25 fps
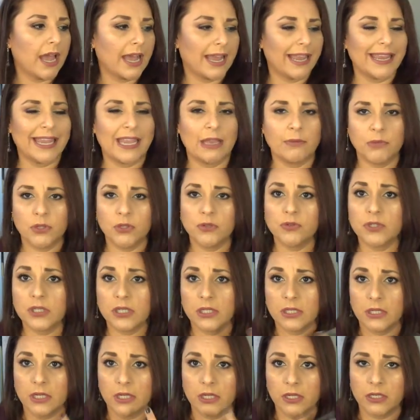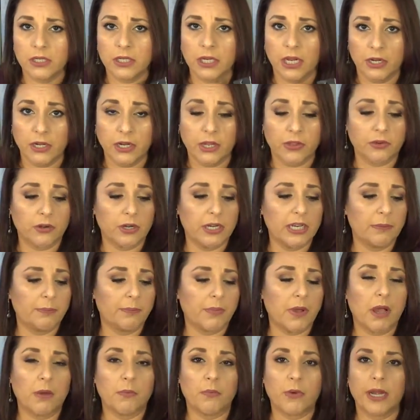I am using another
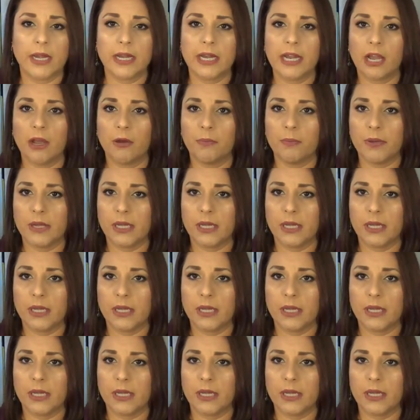lip balm right now,